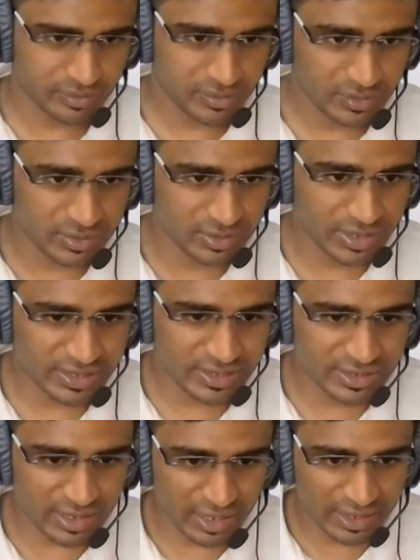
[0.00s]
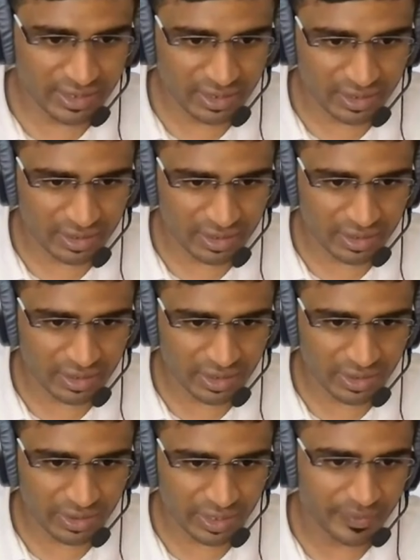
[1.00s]
this here,
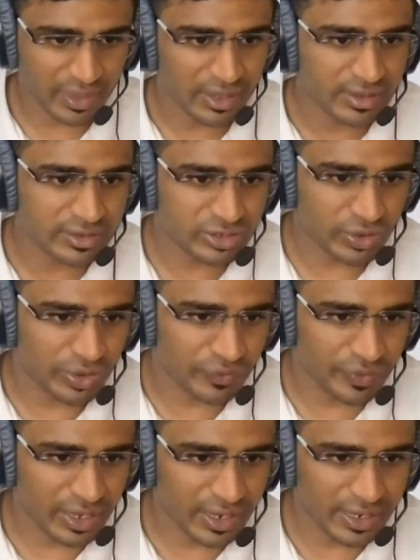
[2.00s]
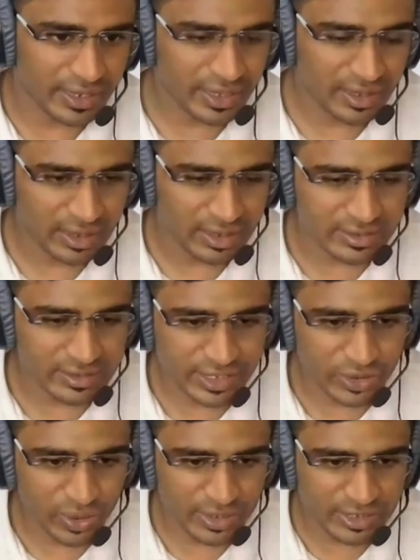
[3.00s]
okay, so we are getting
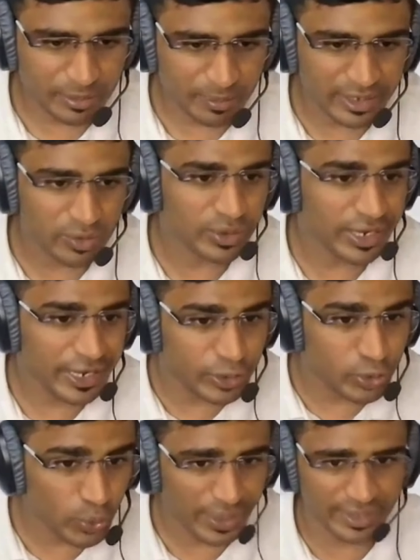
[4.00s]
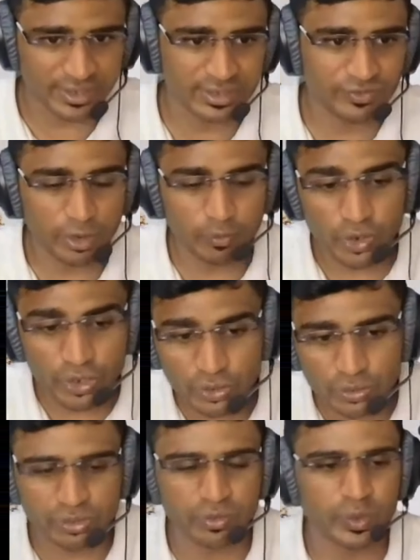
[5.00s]
0 as reminder only in two cases, from
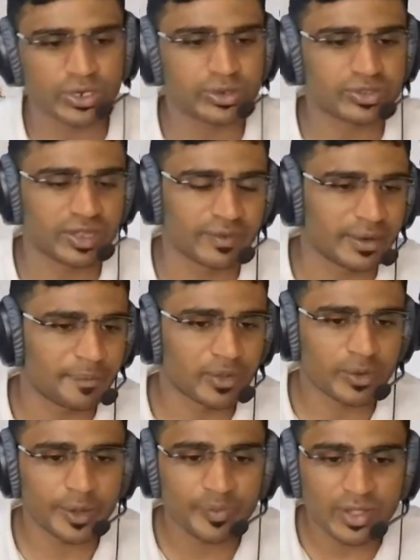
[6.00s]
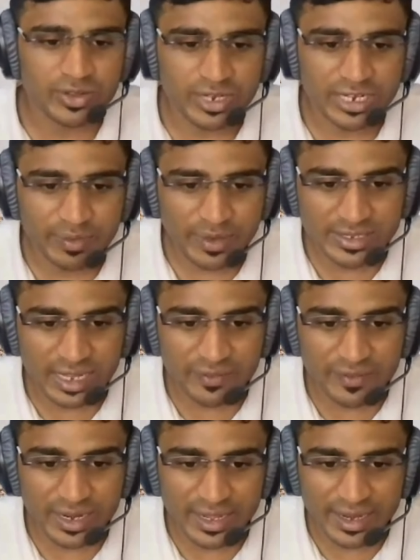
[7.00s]
1 to 7. Okay, so that's why
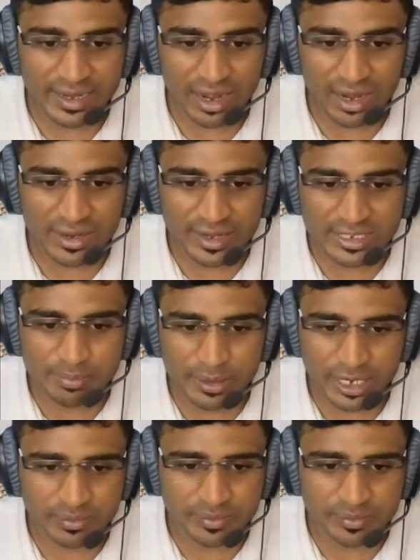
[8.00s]
7 I can call it as prime.